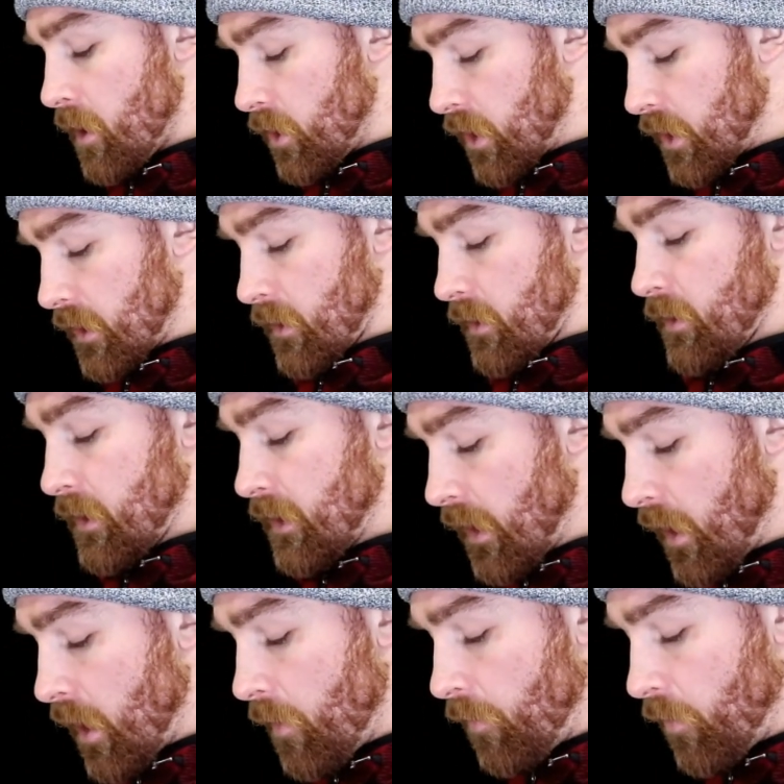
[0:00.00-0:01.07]
just
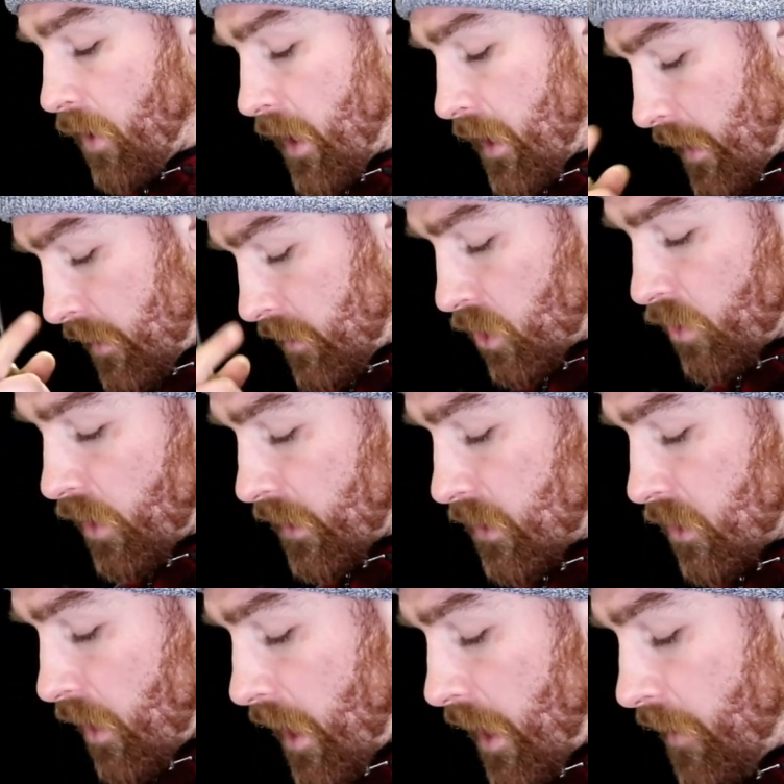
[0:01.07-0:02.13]
stay upright and try
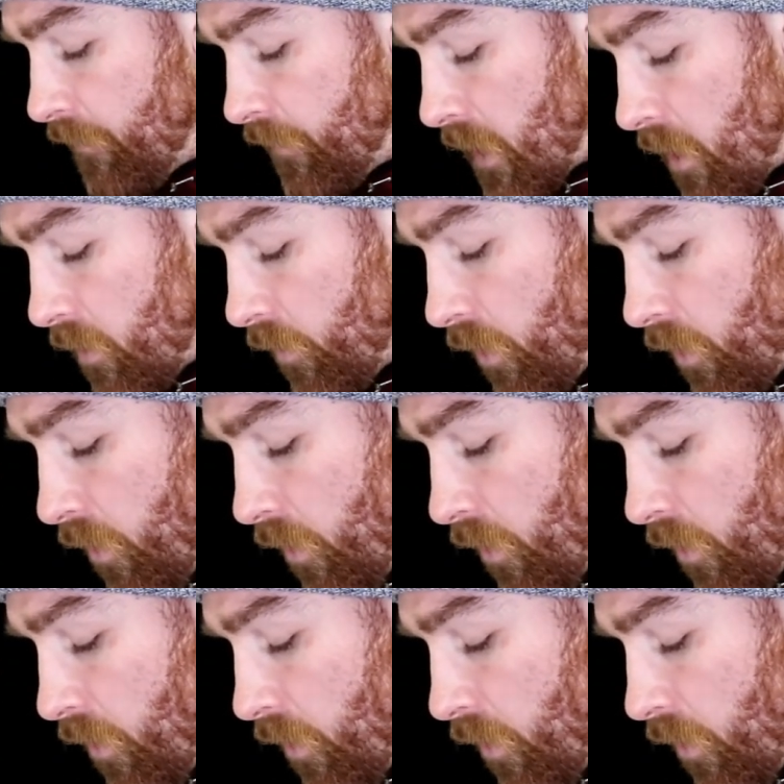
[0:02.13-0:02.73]
to aim down with